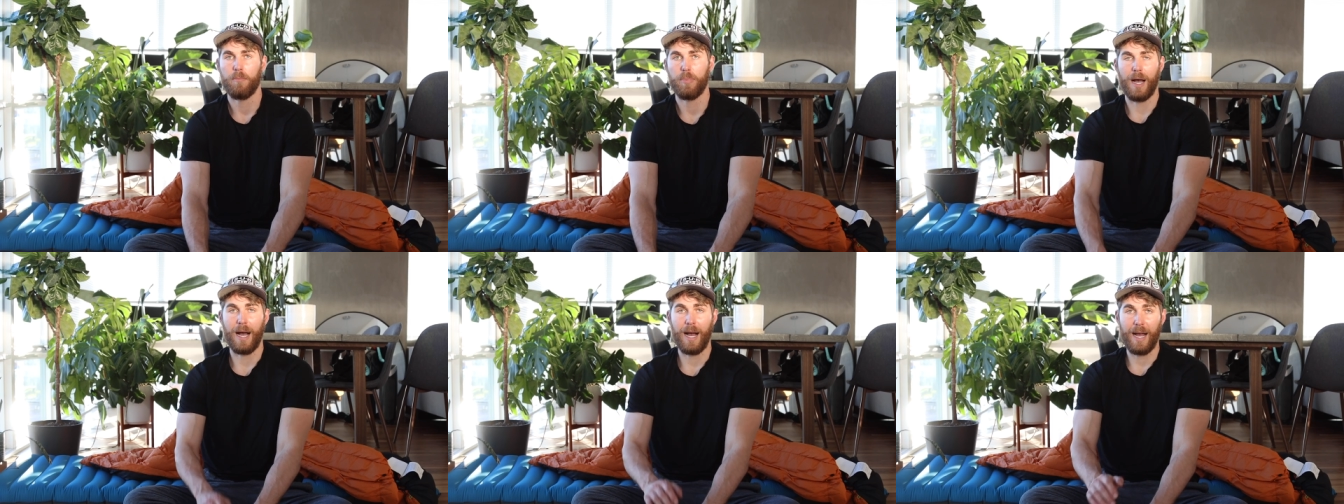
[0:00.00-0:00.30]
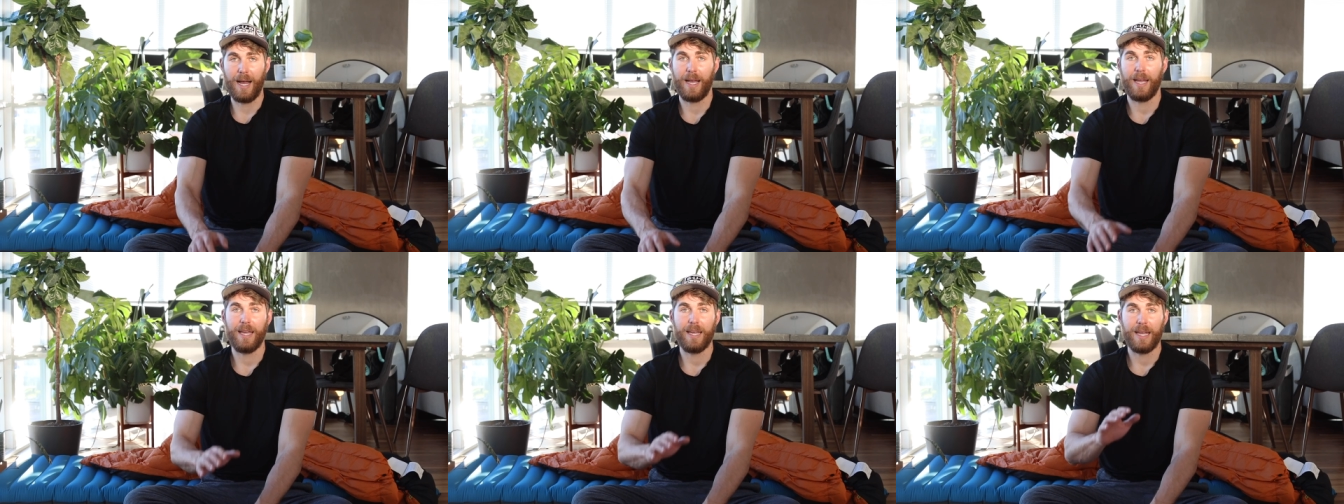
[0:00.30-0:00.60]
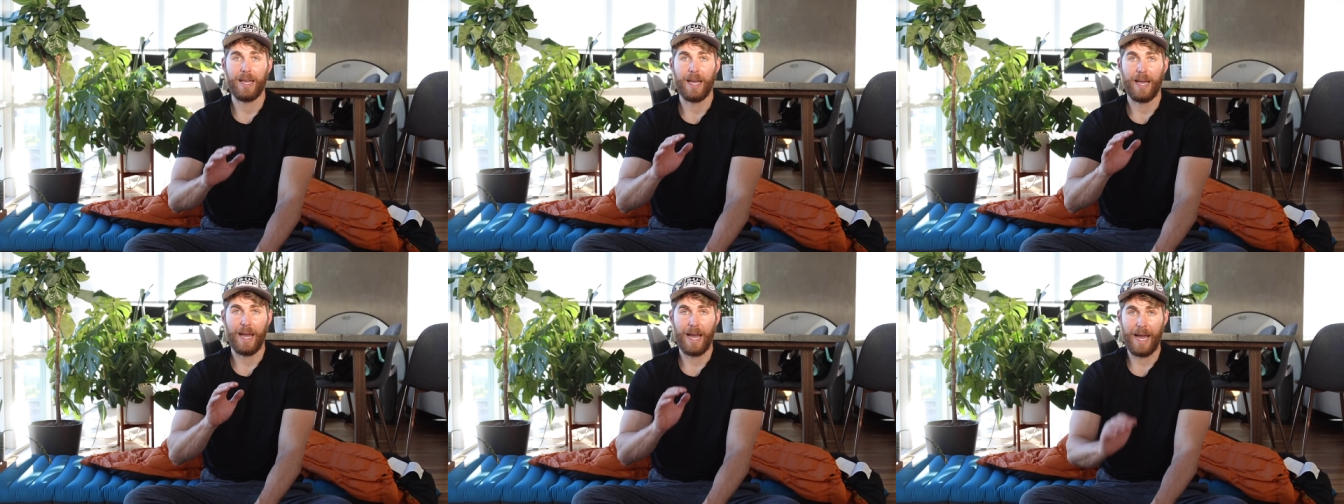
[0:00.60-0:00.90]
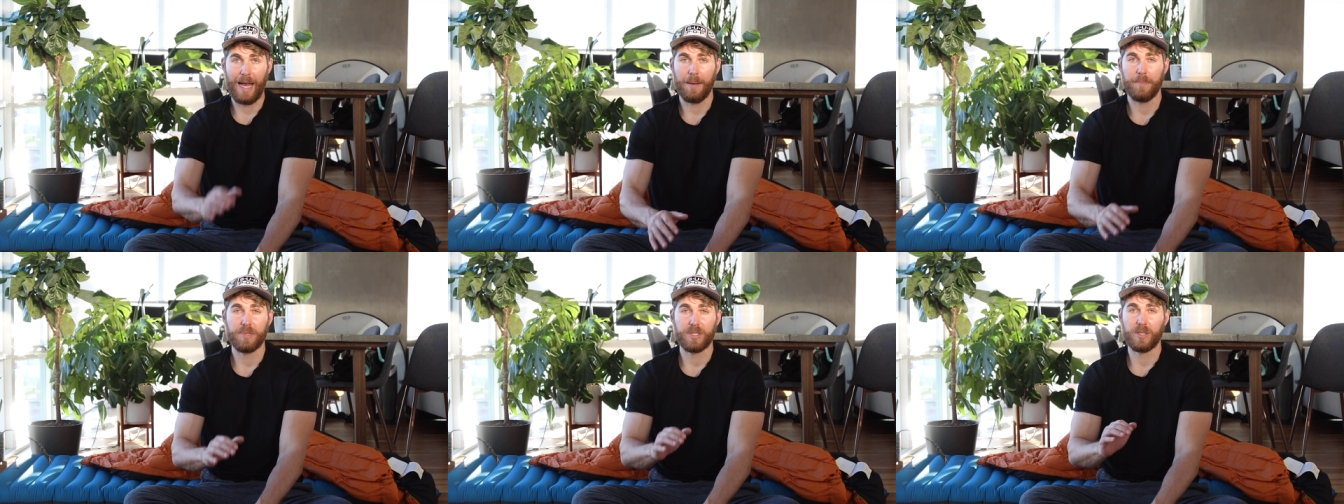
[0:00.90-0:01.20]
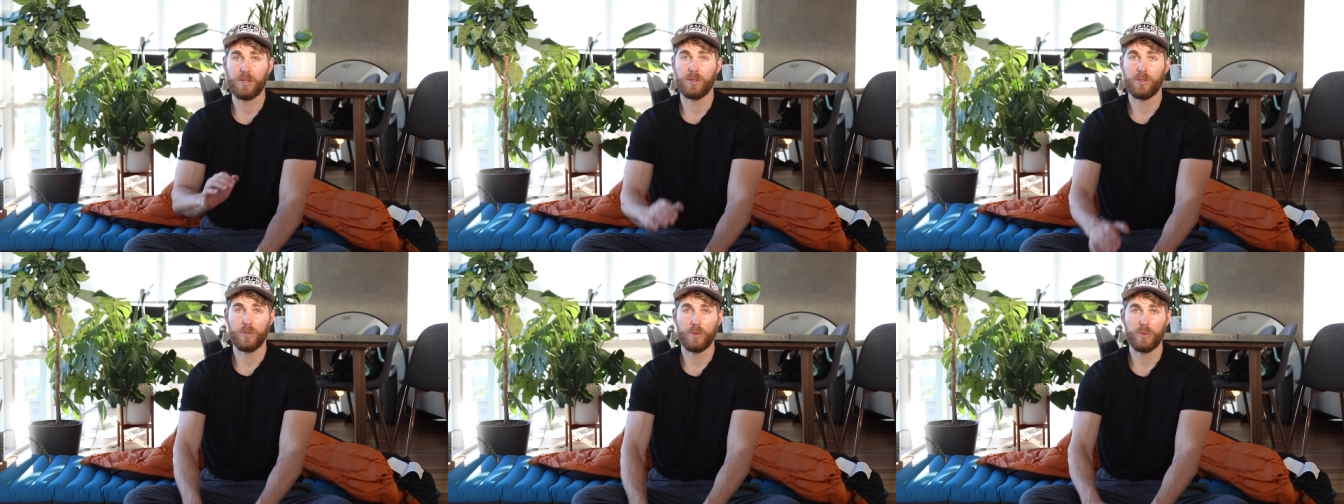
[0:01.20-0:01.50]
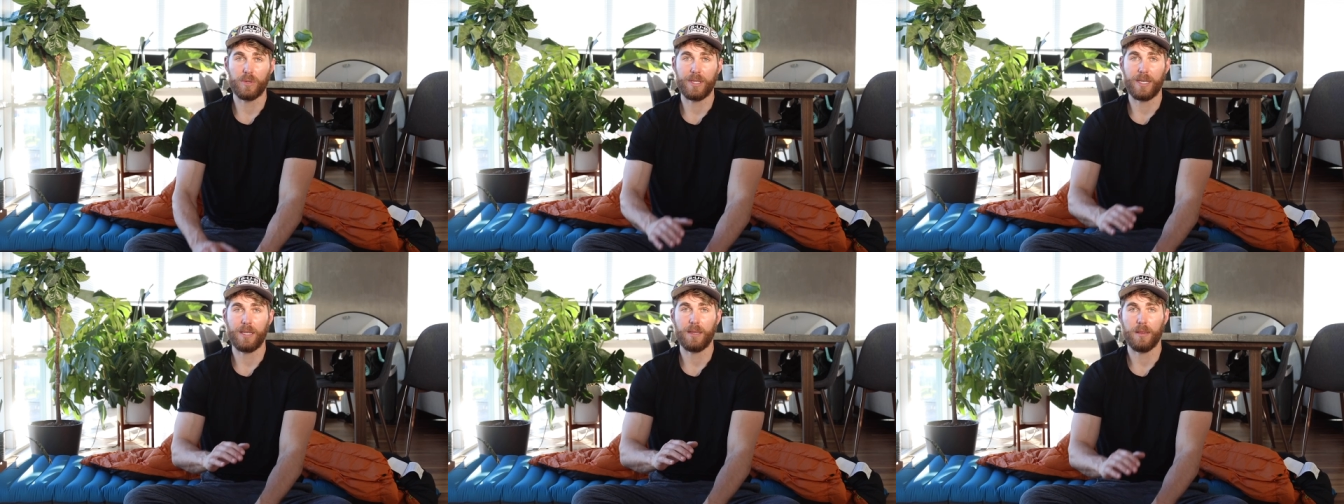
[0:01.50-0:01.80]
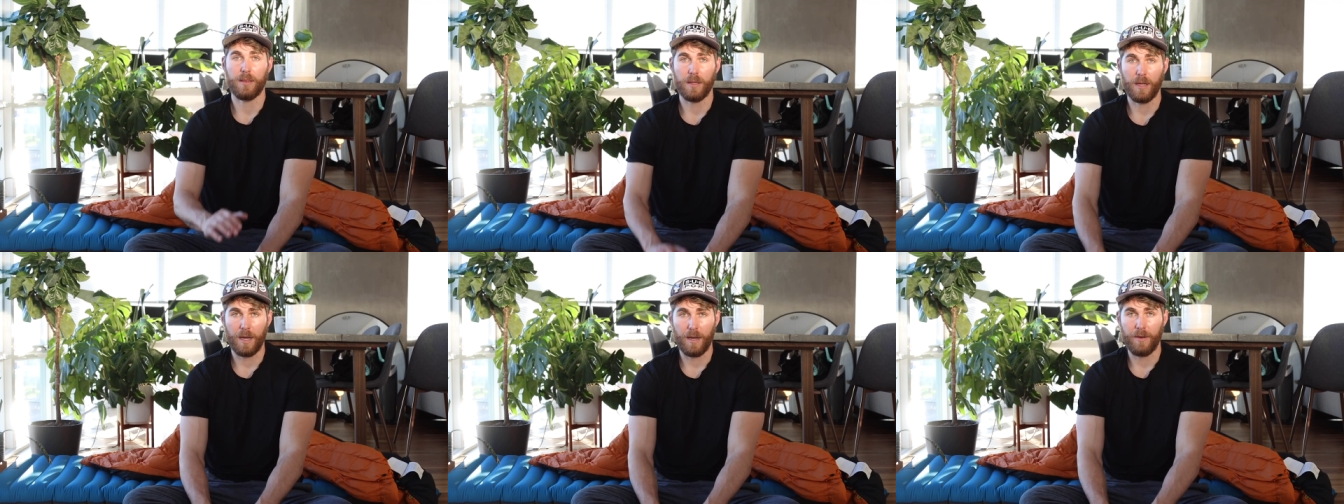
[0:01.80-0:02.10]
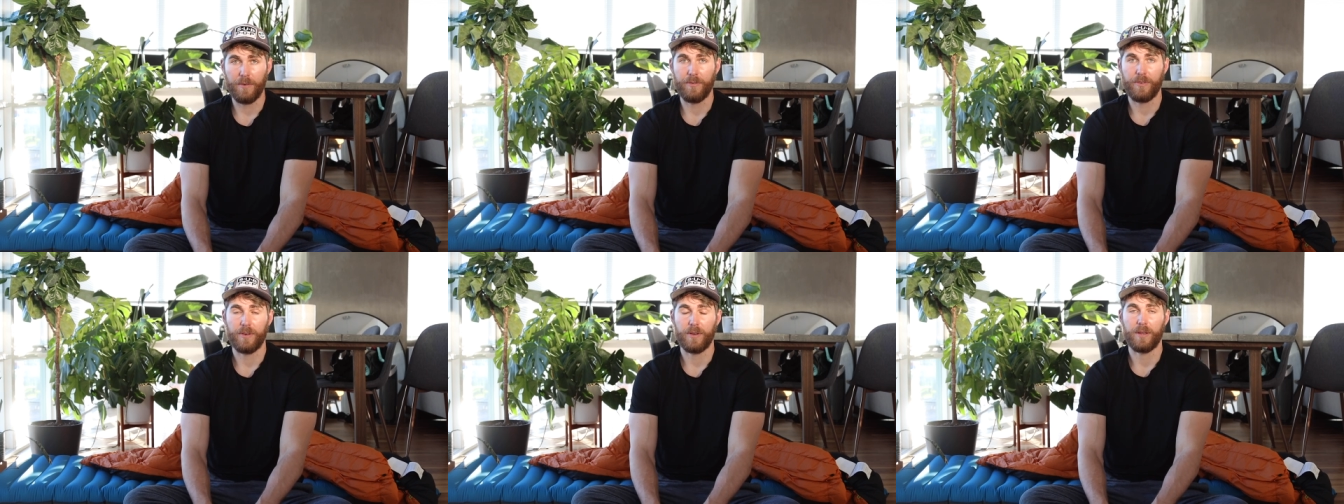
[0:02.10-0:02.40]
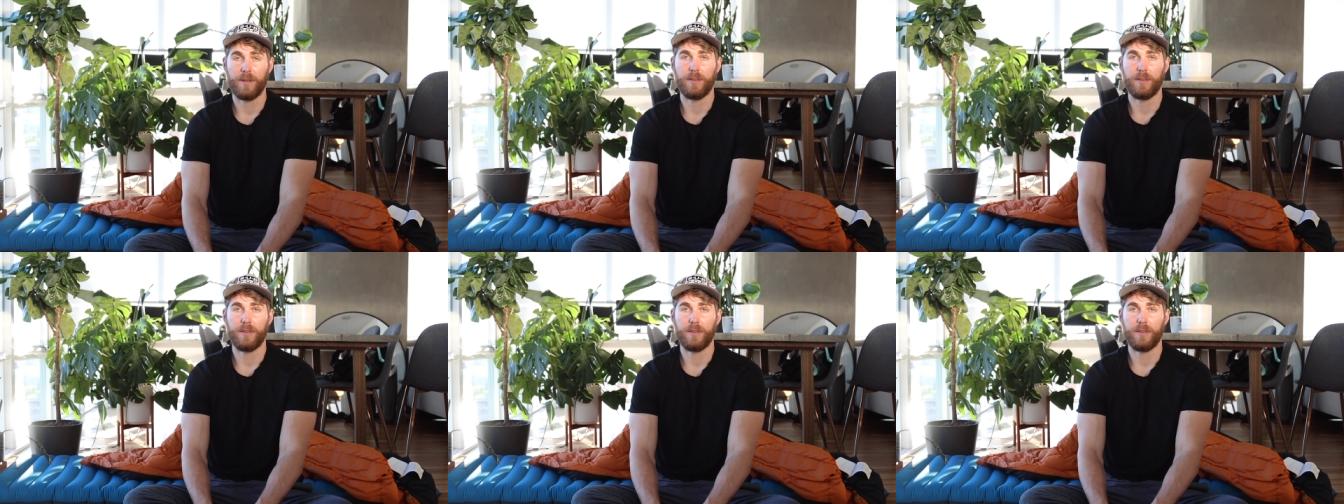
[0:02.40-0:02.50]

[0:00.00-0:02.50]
I absolutely love